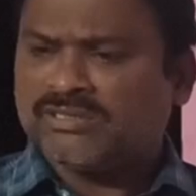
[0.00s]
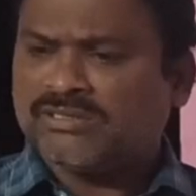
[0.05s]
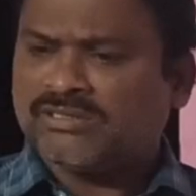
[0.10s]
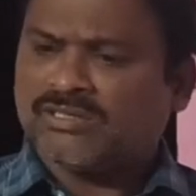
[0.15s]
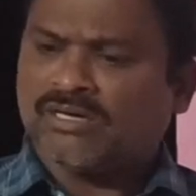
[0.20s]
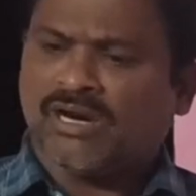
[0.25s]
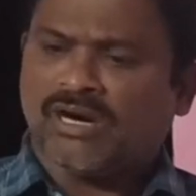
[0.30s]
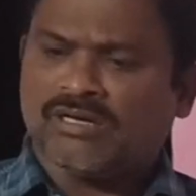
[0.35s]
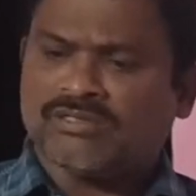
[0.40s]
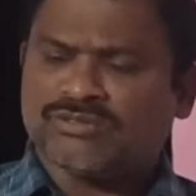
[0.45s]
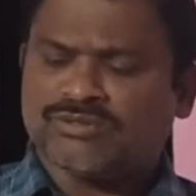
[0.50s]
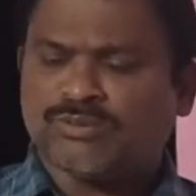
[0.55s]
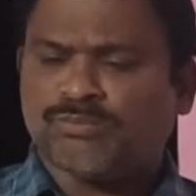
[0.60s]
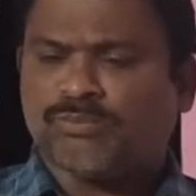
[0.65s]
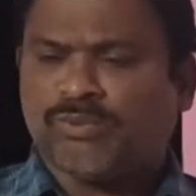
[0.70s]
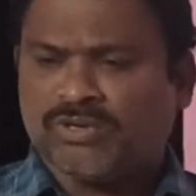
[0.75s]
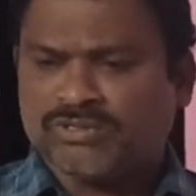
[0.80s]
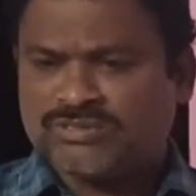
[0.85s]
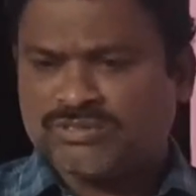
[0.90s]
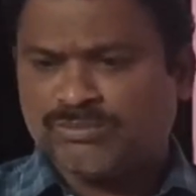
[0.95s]
that
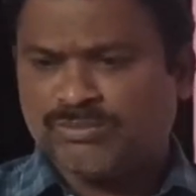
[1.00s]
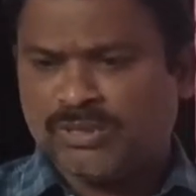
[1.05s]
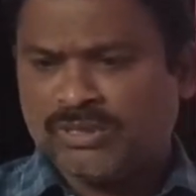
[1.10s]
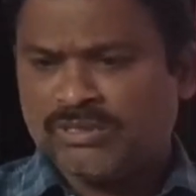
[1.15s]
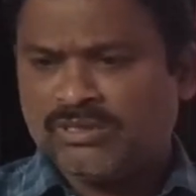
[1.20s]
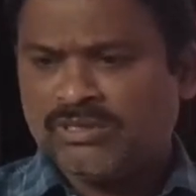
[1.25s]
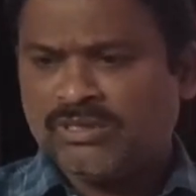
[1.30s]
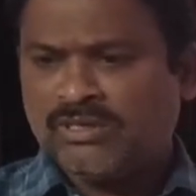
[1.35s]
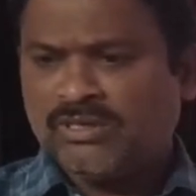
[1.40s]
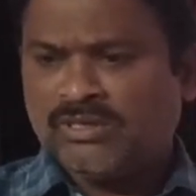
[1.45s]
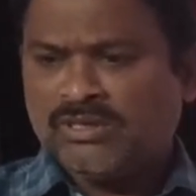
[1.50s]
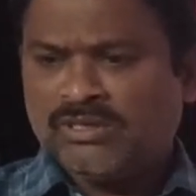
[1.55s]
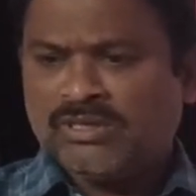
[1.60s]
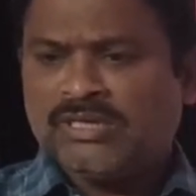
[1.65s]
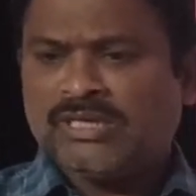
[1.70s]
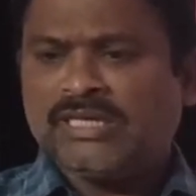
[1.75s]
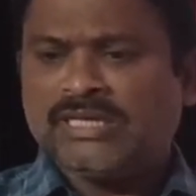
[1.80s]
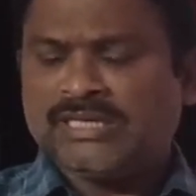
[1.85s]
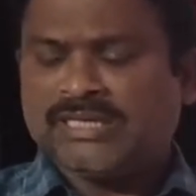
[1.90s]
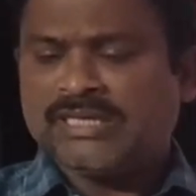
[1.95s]
also possible.
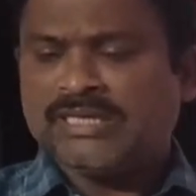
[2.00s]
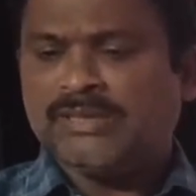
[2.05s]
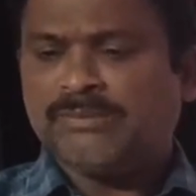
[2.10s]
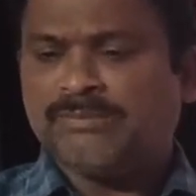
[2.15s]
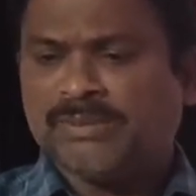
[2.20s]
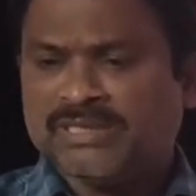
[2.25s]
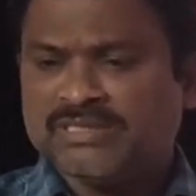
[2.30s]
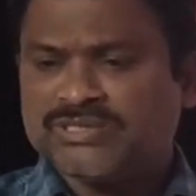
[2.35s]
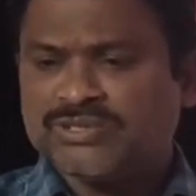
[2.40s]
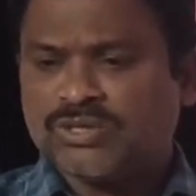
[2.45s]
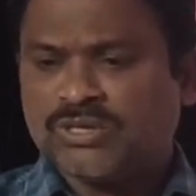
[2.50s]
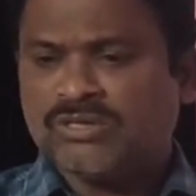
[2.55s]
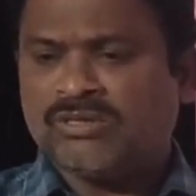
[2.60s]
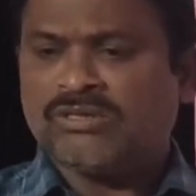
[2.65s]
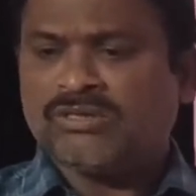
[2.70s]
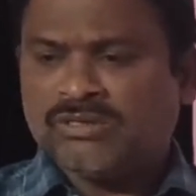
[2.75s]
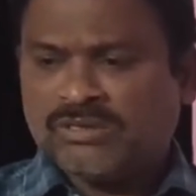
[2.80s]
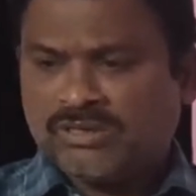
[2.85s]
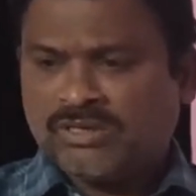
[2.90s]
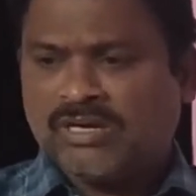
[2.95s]
It depends
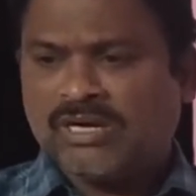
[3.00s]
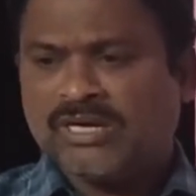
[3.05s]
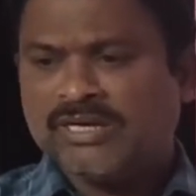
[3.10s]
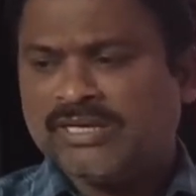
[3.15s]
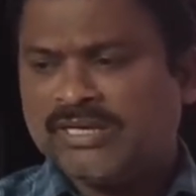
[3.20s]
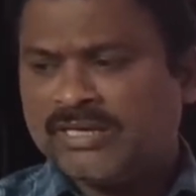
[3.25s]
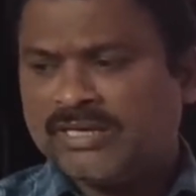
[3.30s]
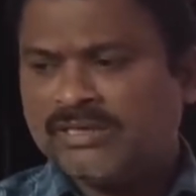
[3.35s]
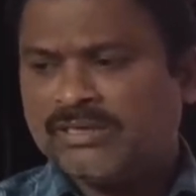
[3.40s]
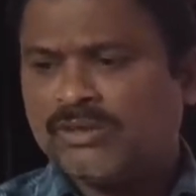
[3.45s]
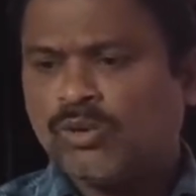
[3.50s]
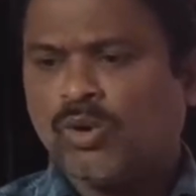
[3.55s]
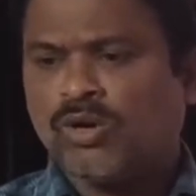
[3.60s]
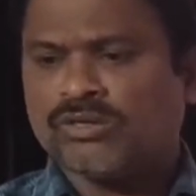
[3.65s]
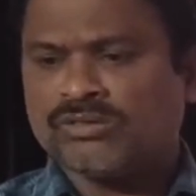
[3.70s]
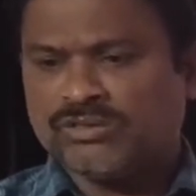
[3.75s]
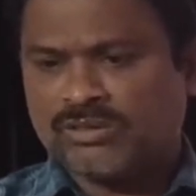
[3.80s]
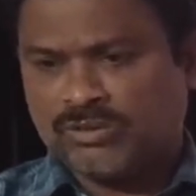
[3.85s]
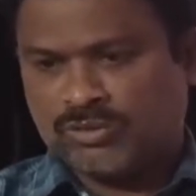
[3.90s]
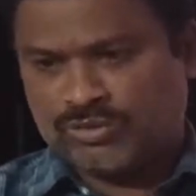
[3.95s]
on content
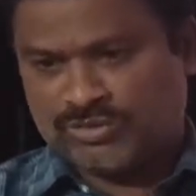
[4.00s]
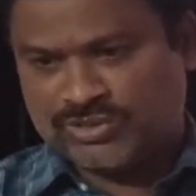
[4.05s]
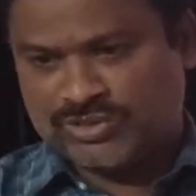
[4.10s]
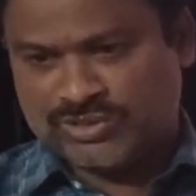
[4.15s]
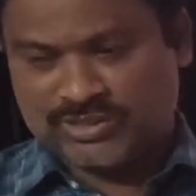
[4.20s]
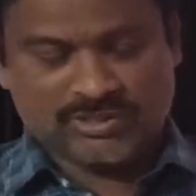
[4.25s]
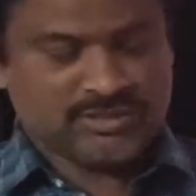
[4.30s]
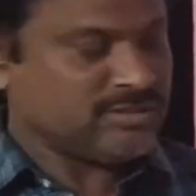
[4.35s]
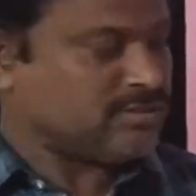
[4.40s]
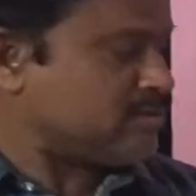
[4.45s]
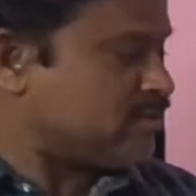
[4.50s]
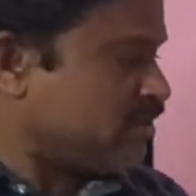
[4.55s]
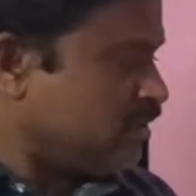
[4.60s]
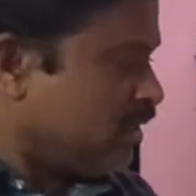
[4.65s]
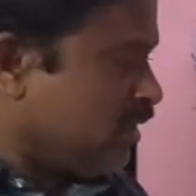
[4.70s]
or the question.